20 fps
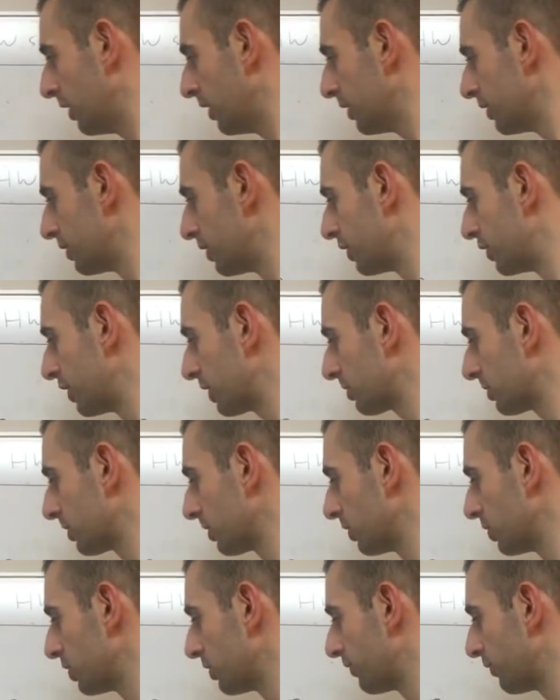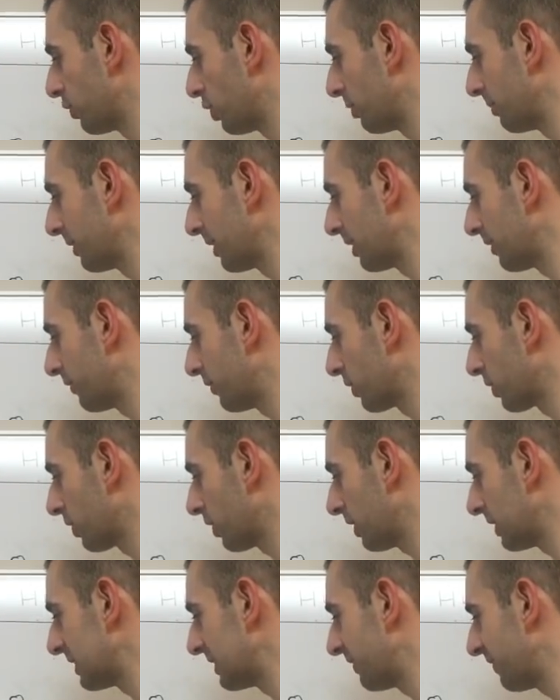So the general solution formula for
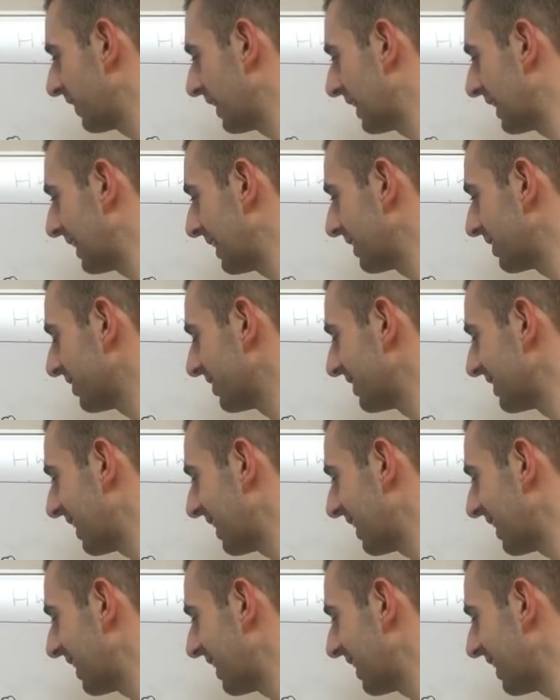cos theta equals